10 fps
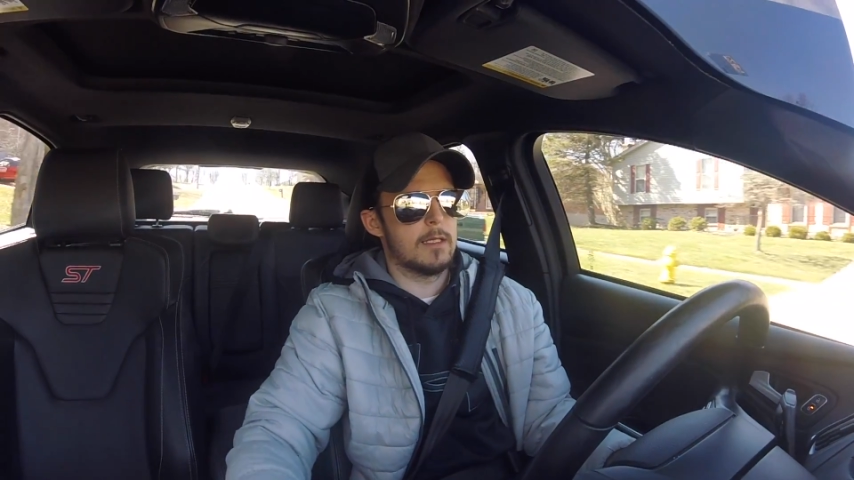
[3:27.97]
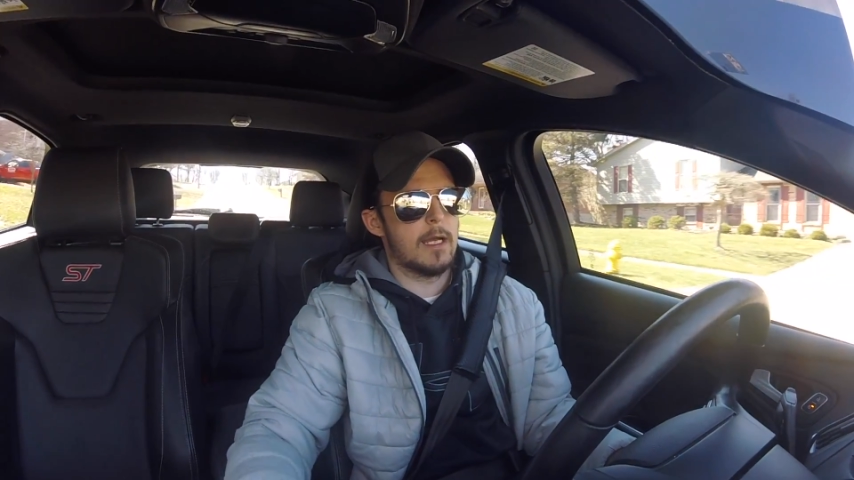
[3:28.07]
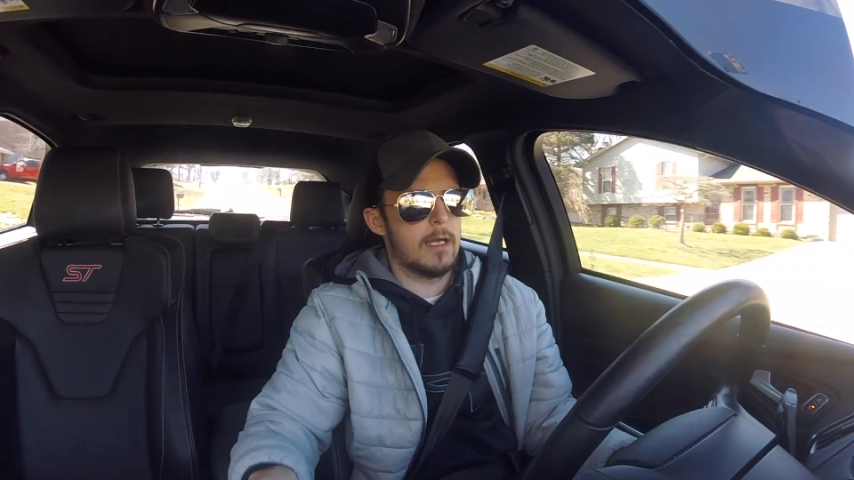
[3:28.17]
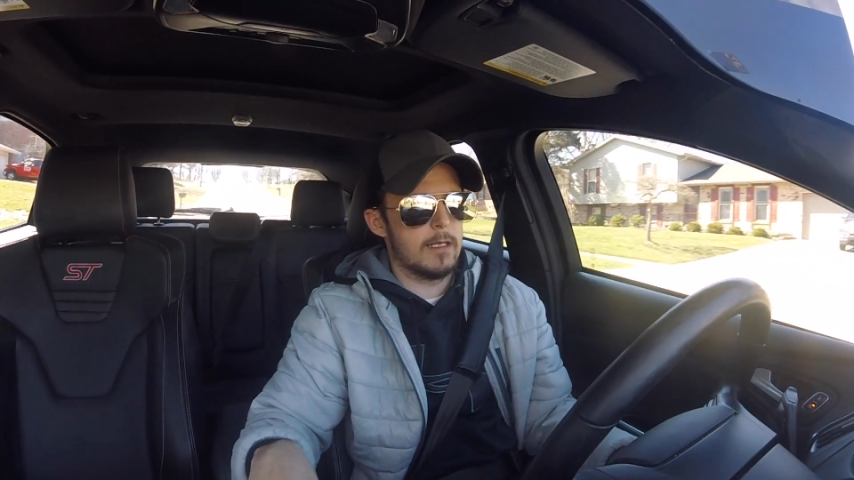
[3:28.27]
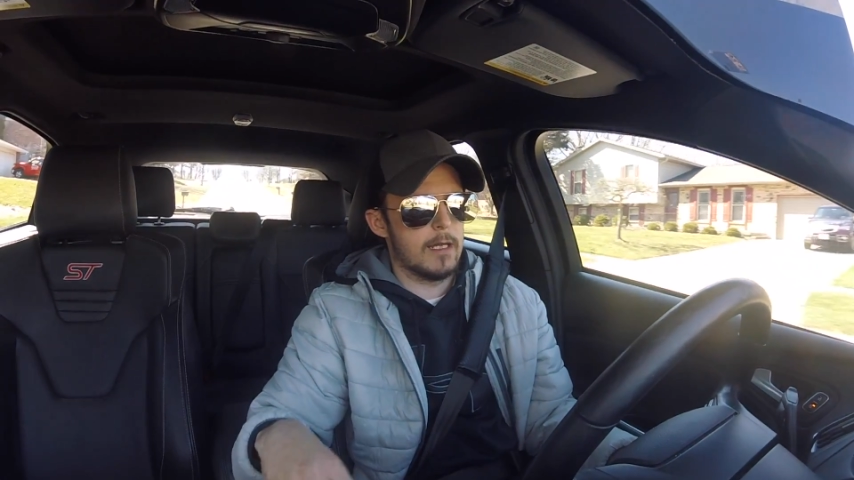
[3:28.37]

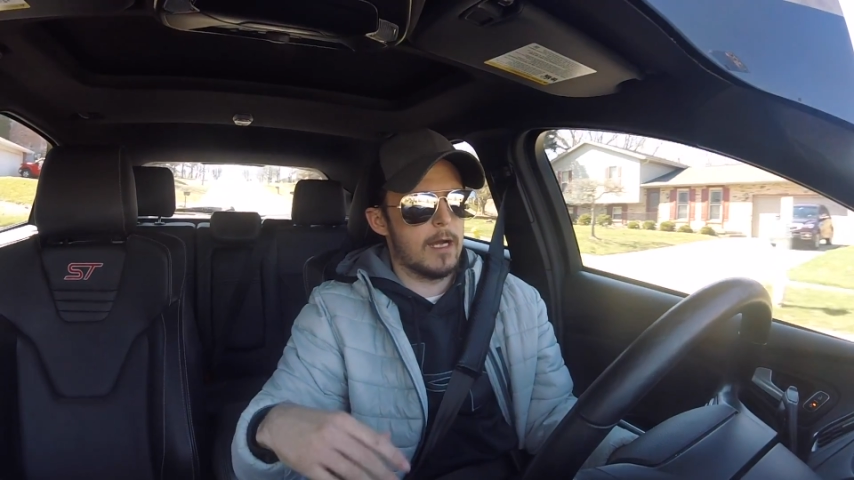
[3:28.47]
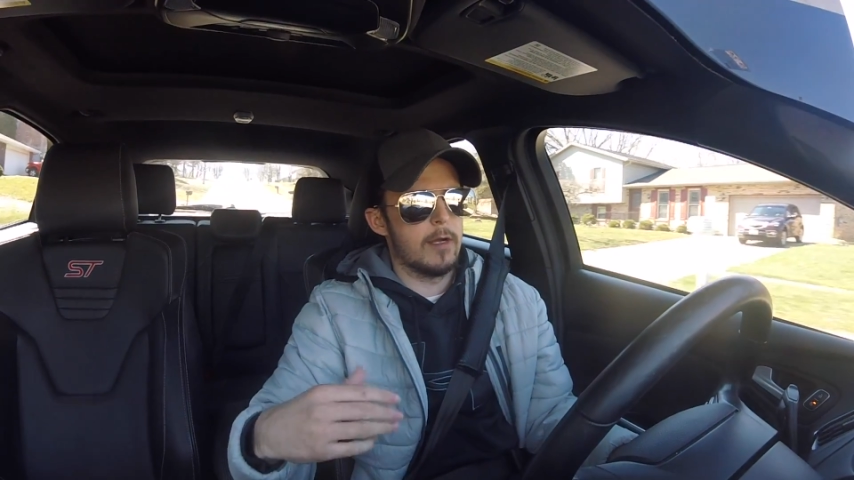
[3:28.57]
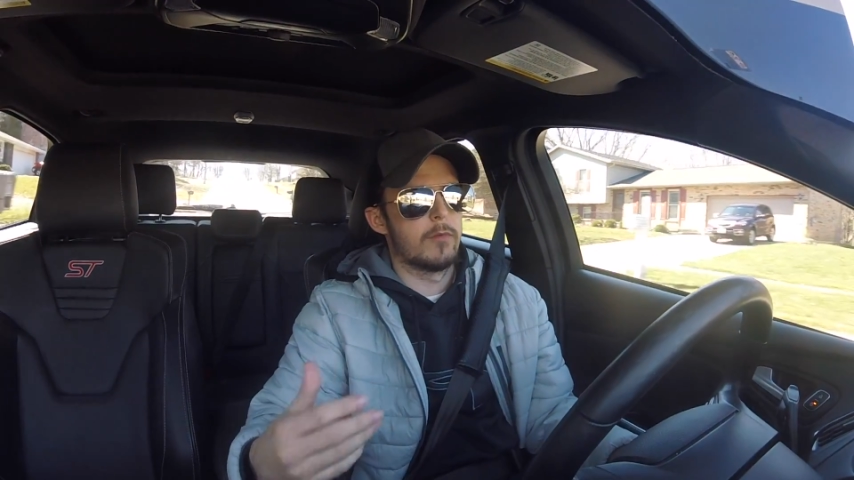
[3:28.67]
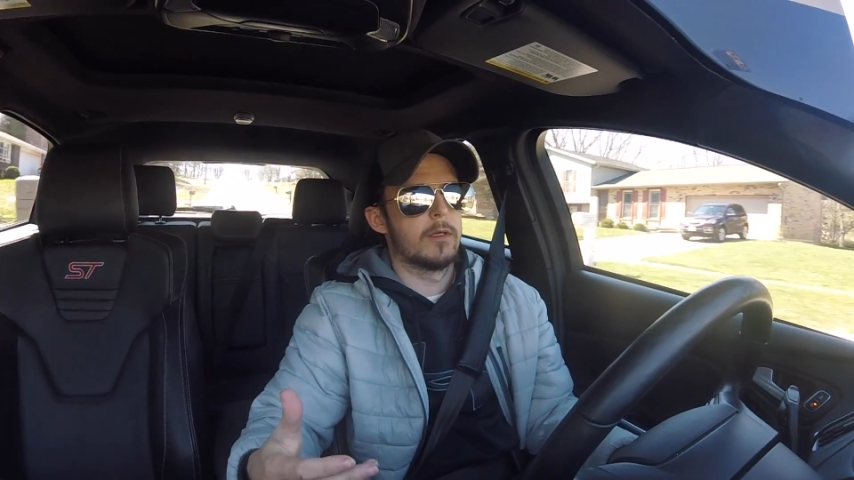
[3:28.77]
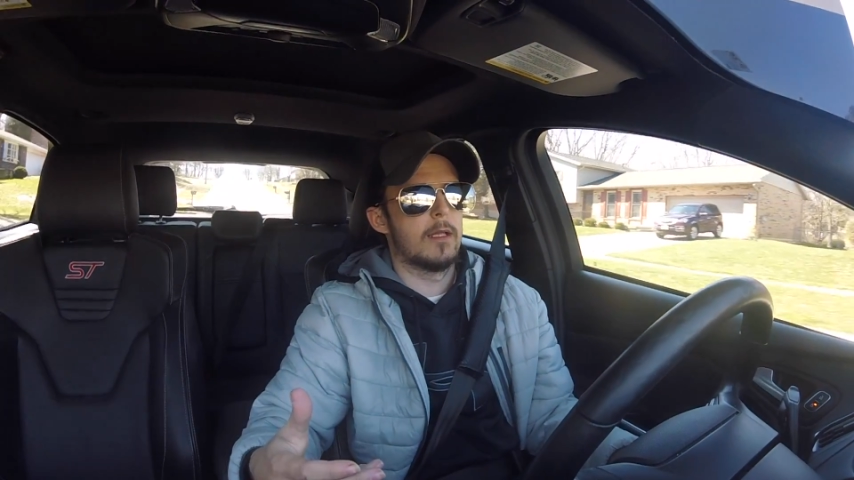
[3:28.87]
that I
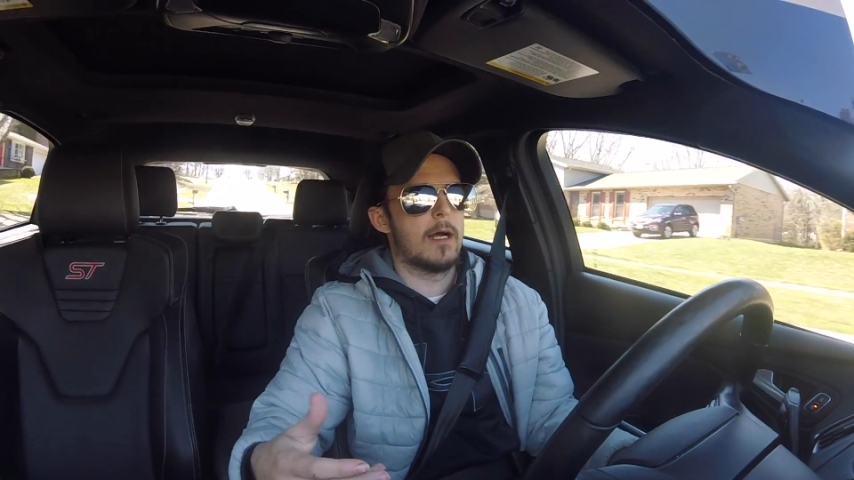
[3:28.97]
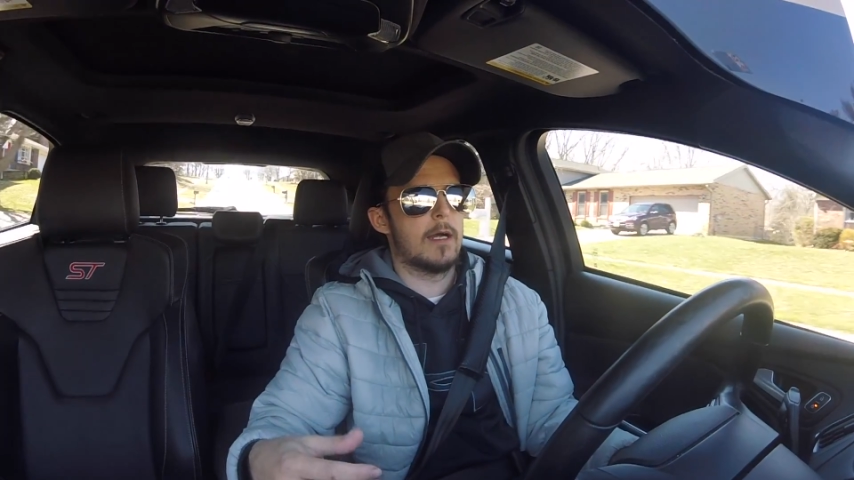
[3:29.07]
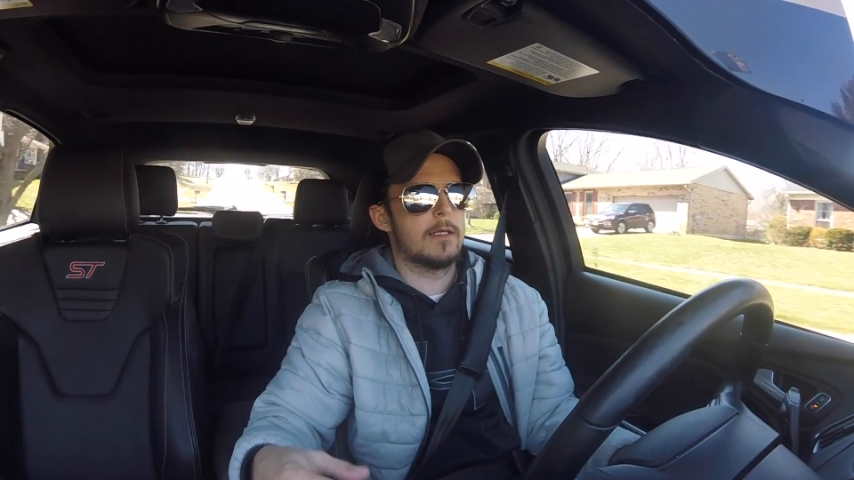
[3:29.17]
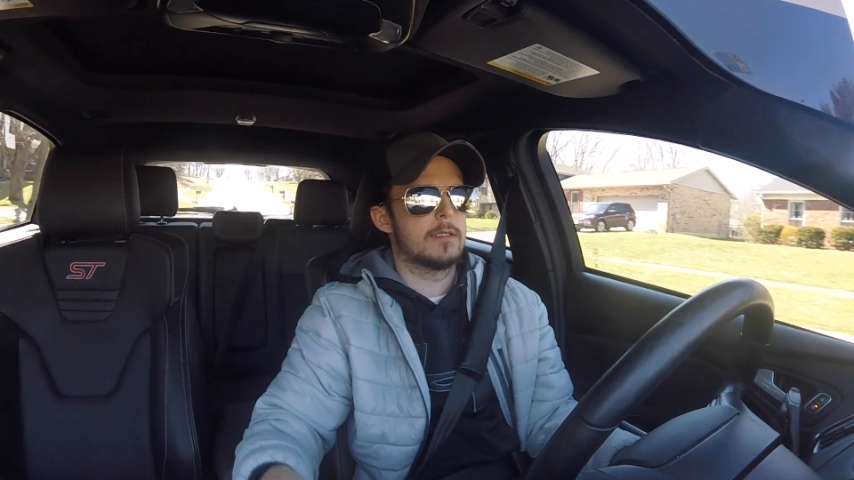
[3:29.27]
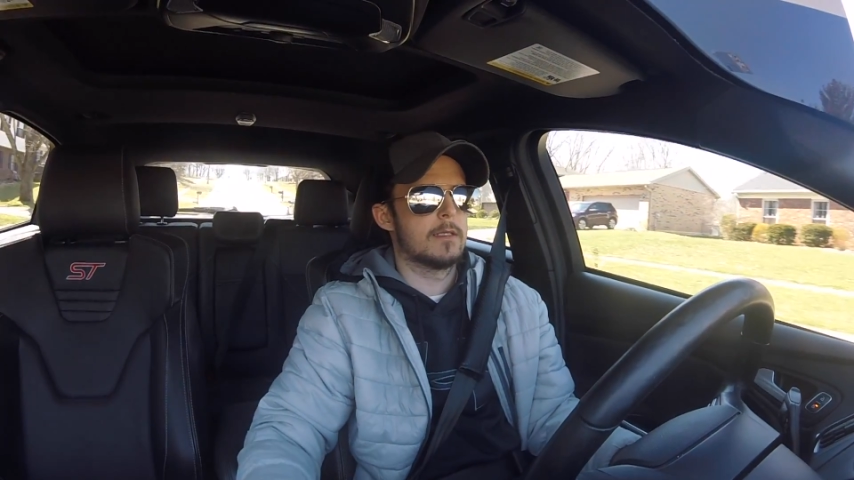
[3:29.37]

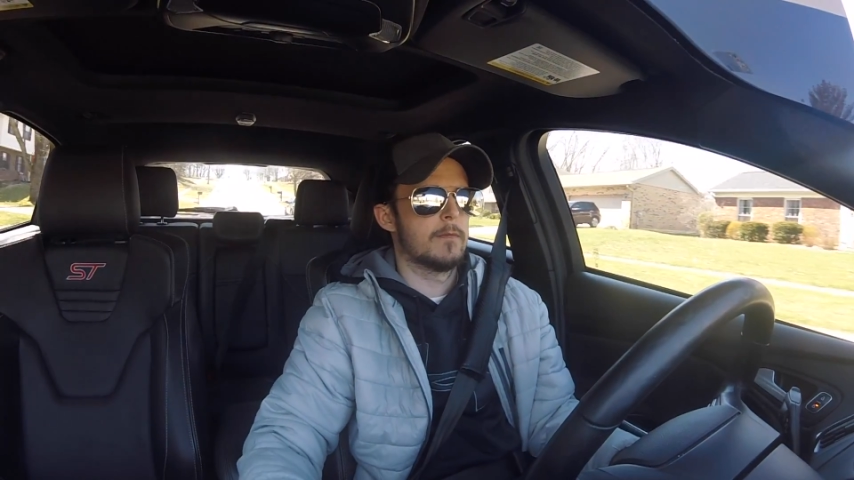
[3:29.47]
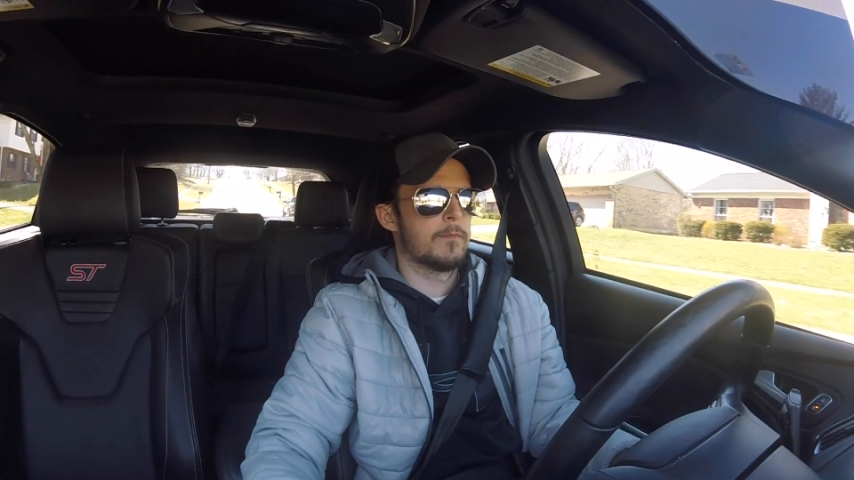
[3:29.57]
realize